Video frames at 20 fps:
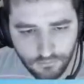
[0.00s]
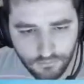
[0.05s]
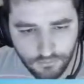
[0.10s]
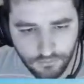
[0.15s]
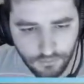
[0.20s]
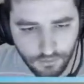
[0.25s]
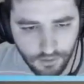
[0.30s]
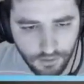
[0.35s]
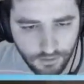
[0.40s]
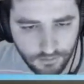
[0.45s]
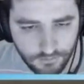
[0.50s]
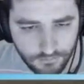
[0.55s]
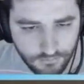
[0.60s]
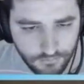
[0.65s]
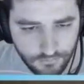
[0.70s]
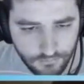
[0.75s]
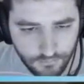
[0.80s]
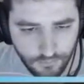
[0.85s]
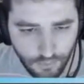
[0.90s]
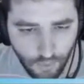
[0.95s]
and
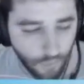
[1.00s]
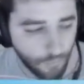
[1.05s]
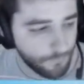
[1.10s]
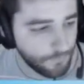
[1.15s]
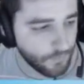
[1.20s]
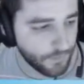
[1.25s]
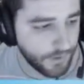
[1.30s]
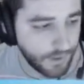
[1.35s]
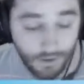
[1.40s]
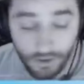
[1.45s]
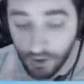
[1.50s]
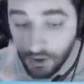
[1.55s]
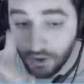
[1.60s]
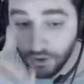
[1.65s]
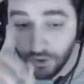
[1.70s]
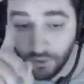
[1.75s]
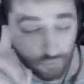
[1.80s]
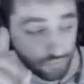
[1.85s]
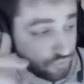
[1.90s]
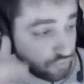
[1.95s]
go, okay?
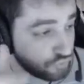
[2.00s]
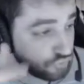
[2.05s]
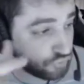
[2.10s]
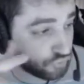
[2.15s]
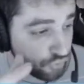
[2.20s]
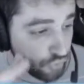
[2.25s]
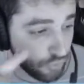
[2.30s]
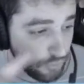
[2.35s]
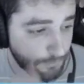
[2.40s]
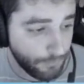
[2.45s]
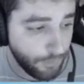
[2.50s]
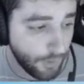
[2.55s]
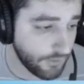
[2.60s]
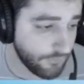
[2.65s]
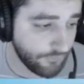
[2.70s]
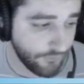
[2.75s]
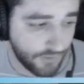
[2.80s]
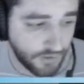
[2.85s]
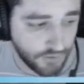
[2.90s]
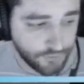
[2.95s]
Two important
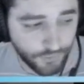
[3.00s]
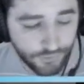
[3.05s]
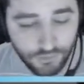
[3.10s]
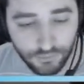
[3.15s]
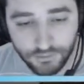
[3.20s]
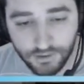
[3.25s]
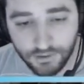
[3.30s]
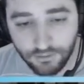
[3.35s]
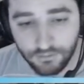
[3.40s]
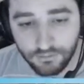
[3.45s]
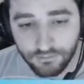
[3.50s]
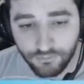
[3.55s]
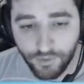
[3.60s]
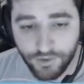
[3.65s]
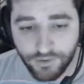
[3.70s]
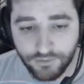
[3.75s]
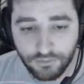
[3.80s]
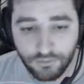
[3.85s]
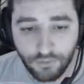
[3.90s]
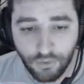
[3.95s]
things for you that are trying to
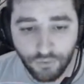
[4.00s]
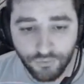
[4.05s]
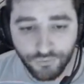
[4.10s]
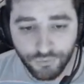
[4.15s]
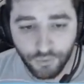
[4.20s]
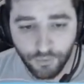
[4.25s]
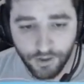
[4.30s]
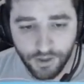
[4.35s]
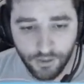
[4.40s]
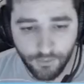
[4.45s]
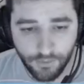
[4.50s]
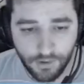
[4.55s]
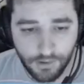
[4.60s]
control A ramp.